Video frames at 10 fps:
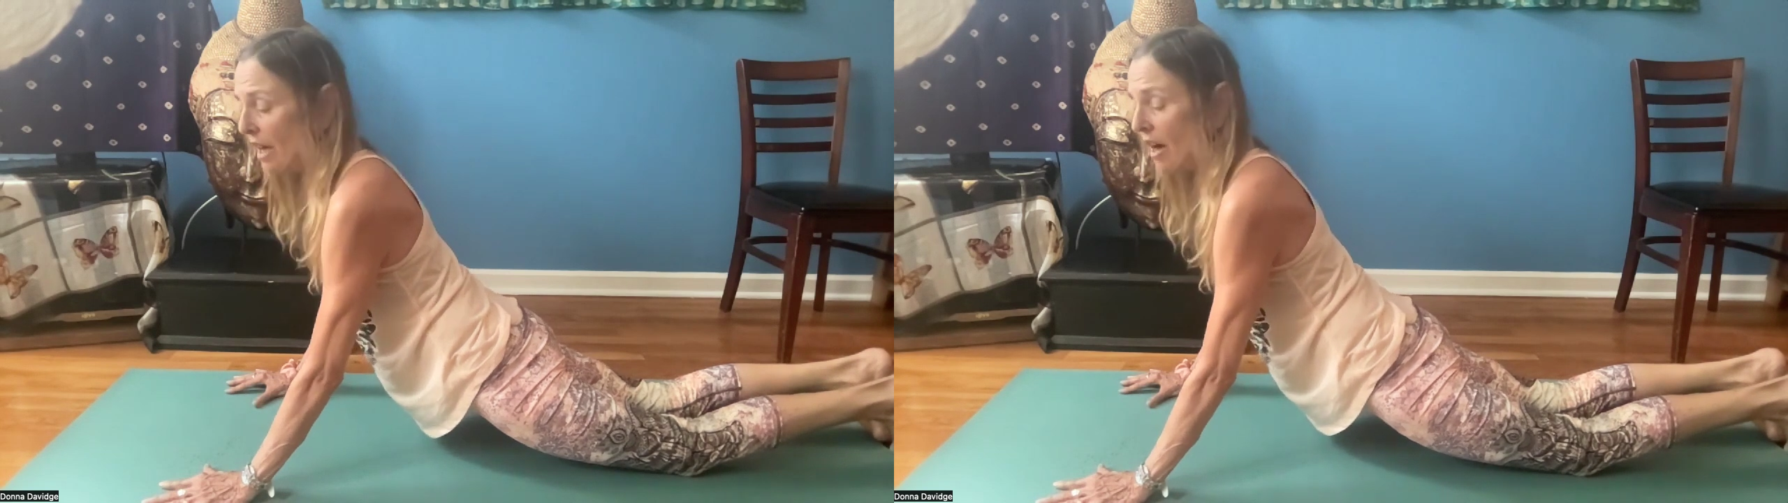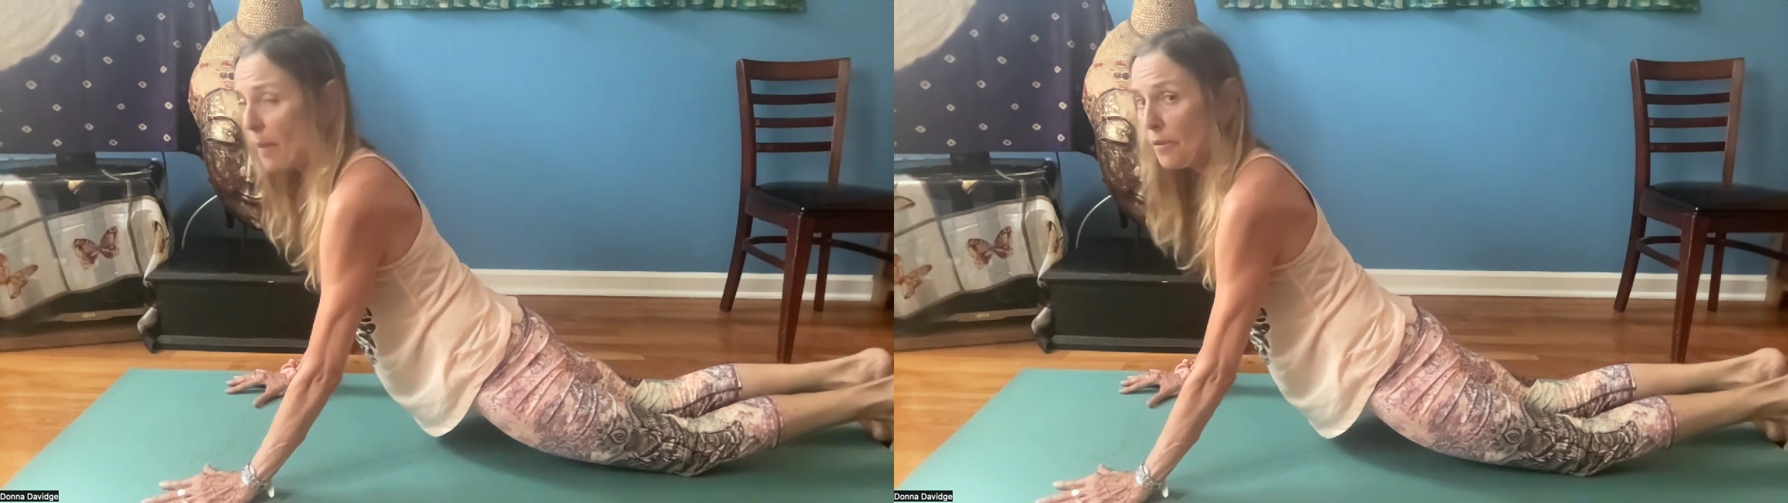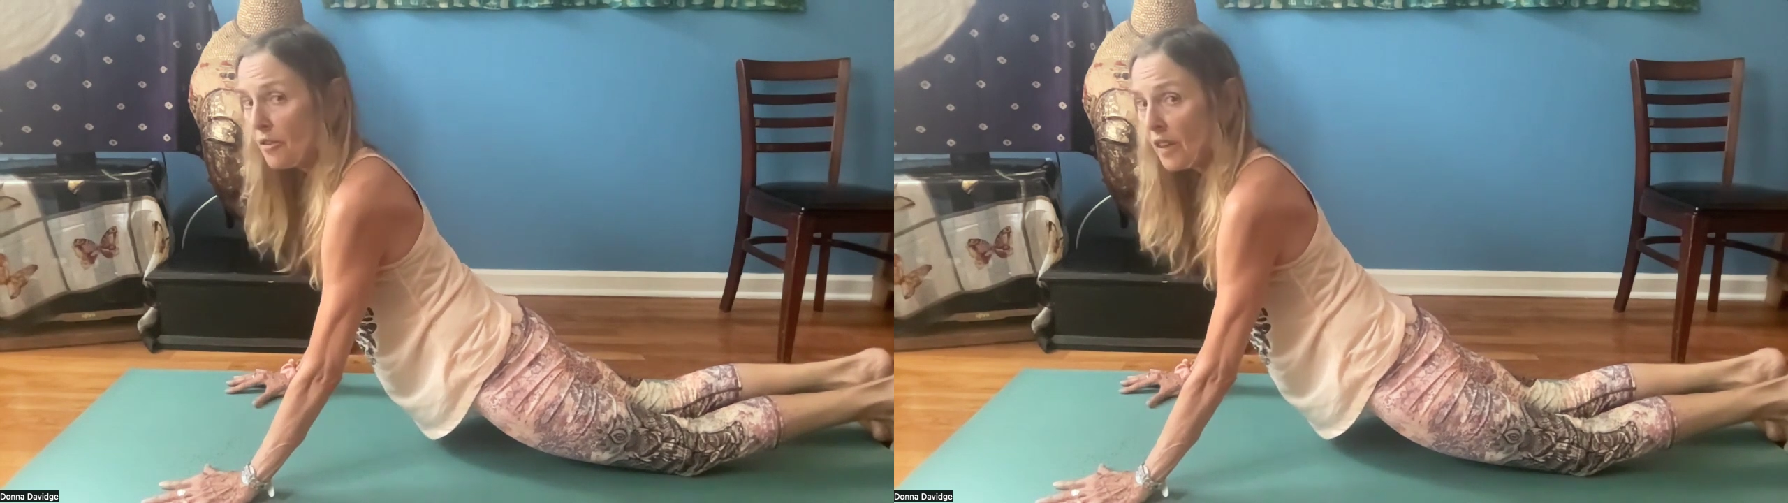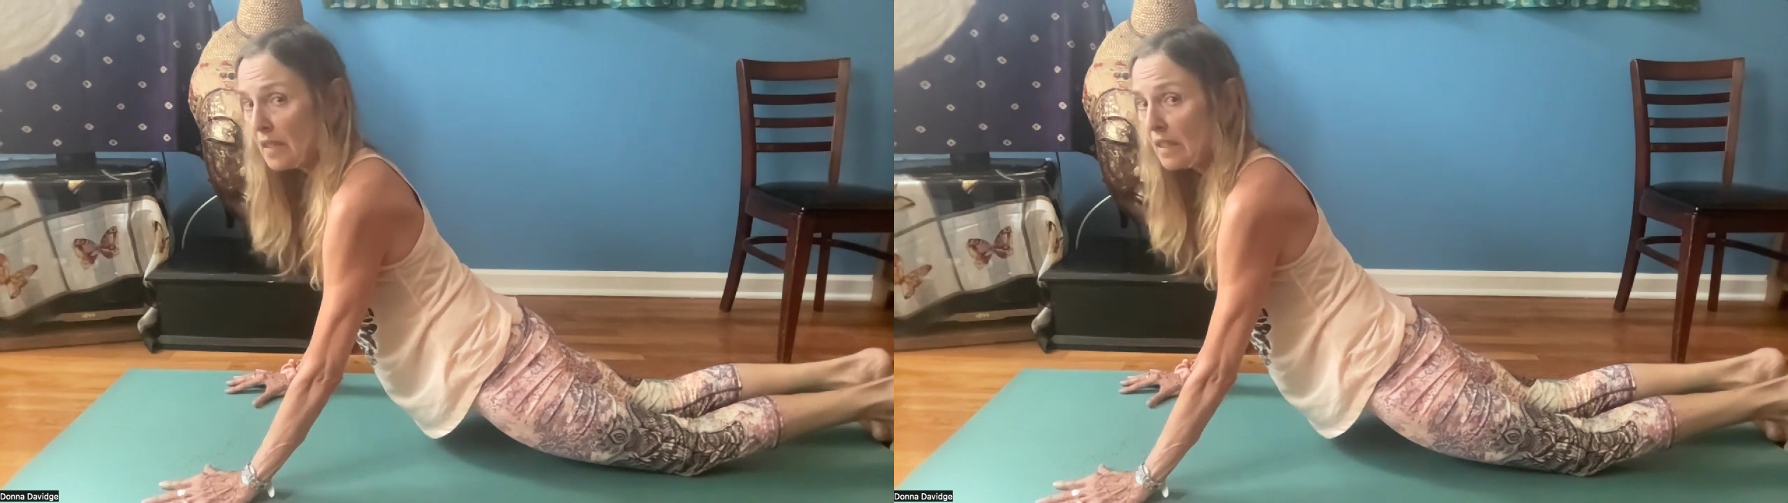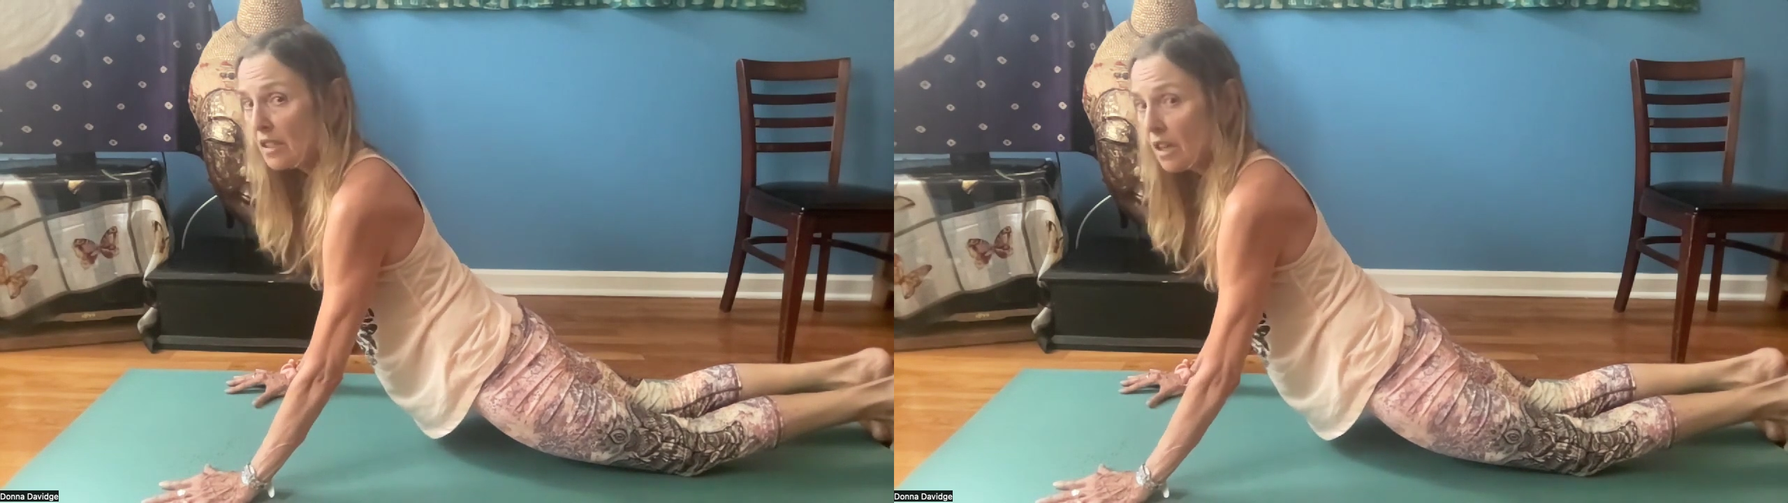upward
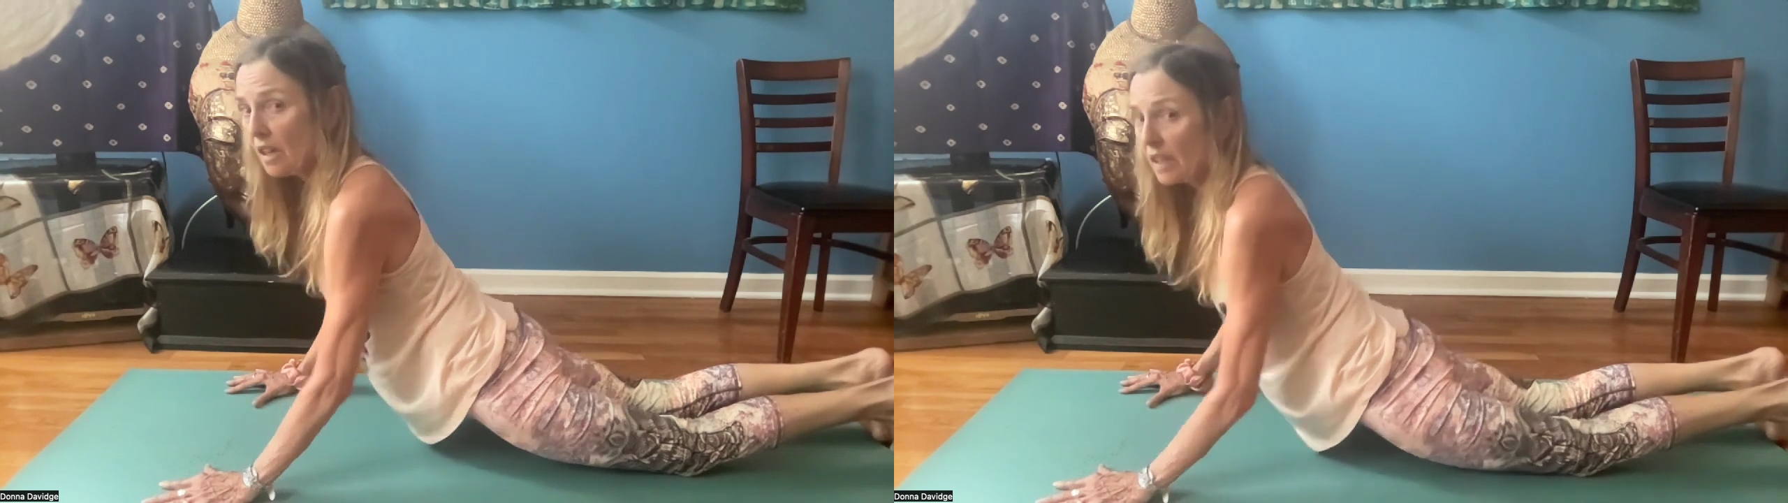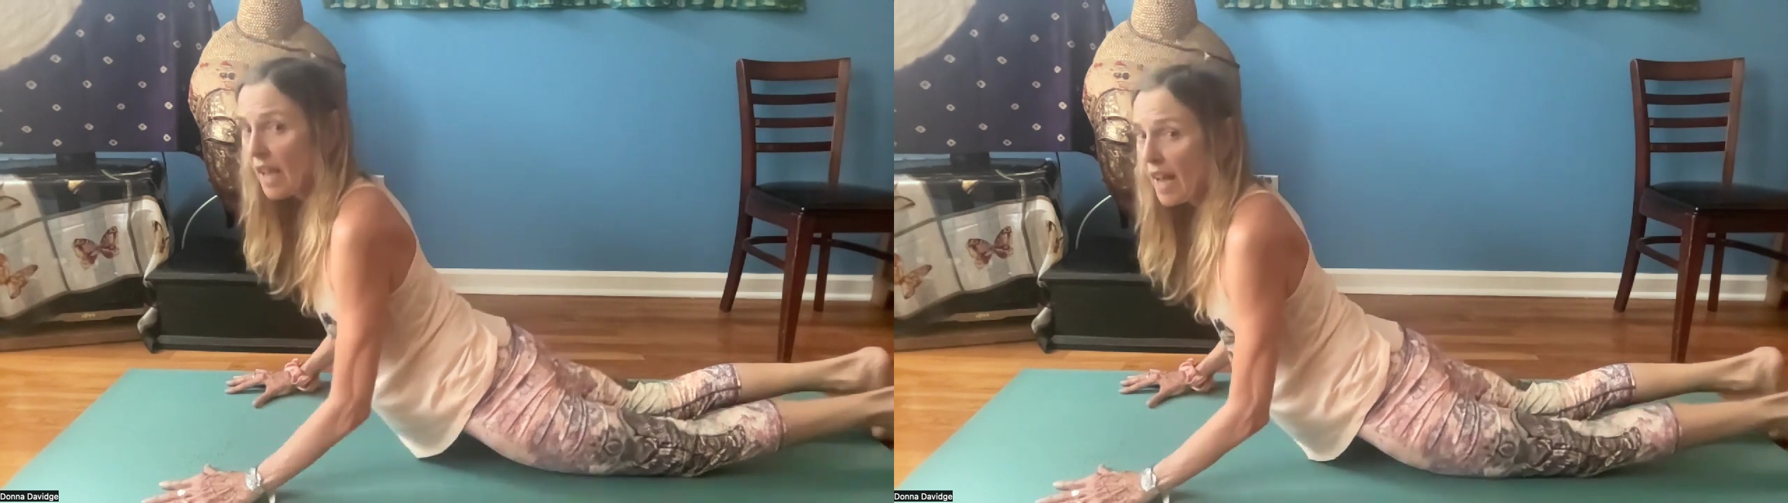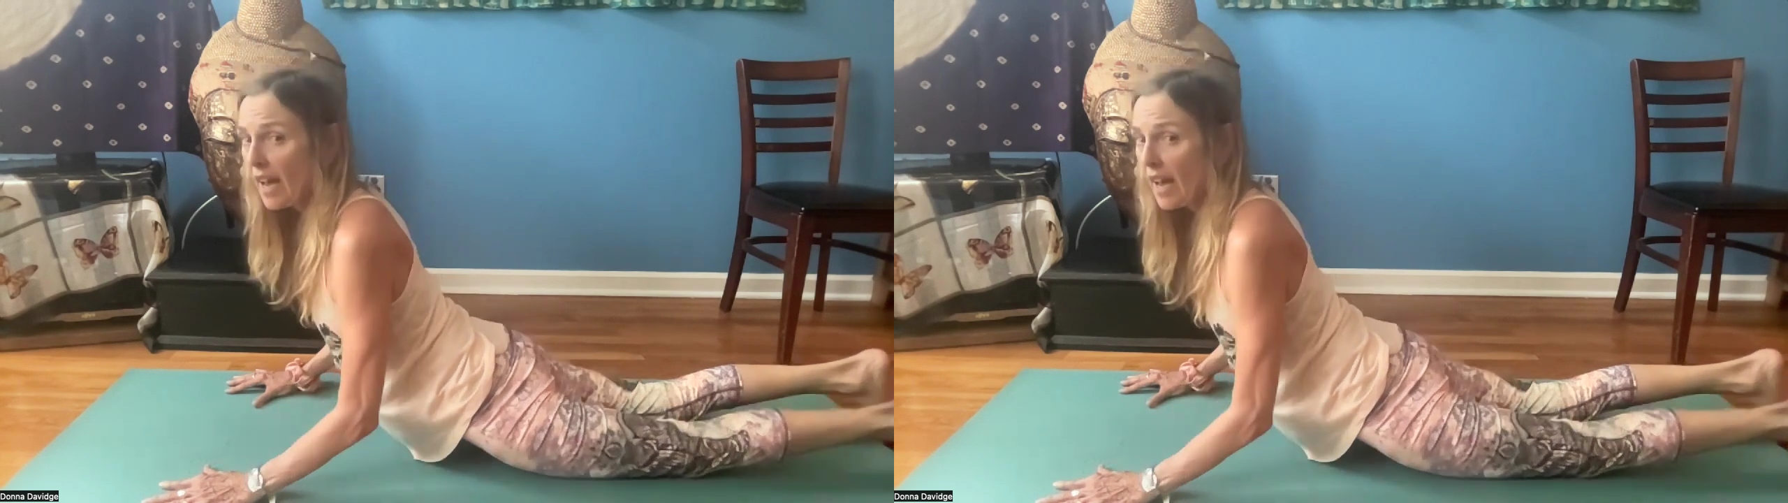facing dog